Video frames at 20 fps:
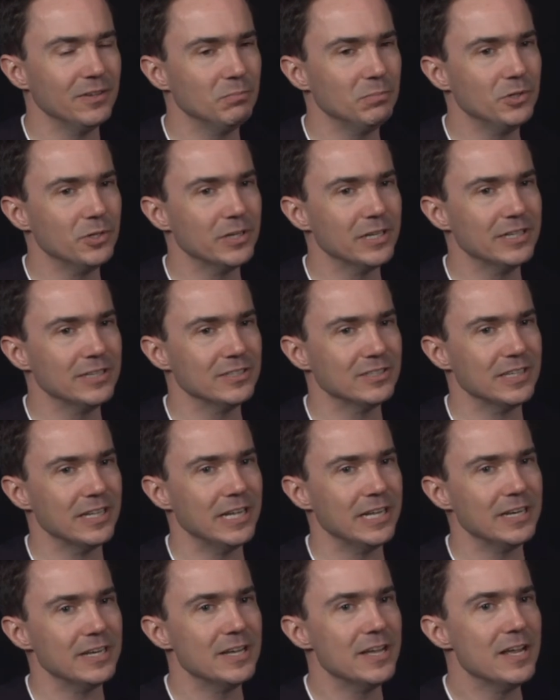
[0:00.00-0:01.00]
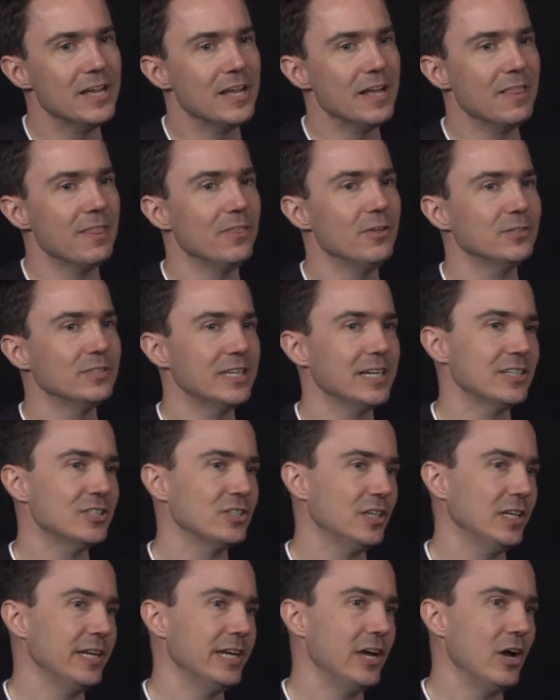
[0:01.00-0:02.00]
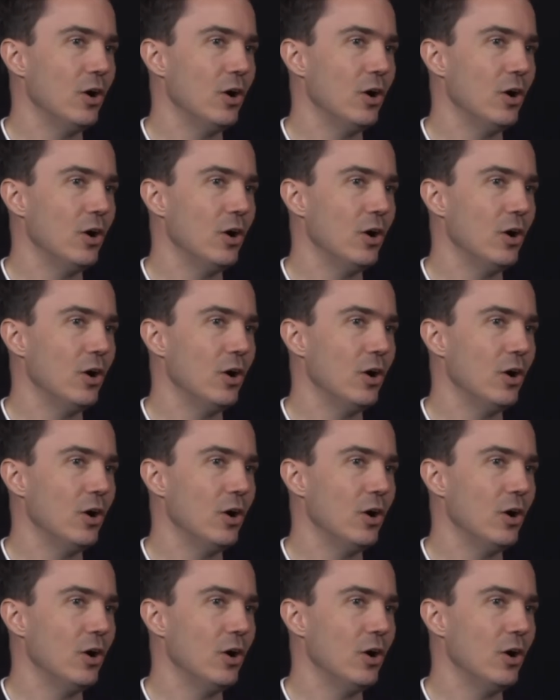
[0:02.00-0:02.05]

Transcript: the book is that there's actually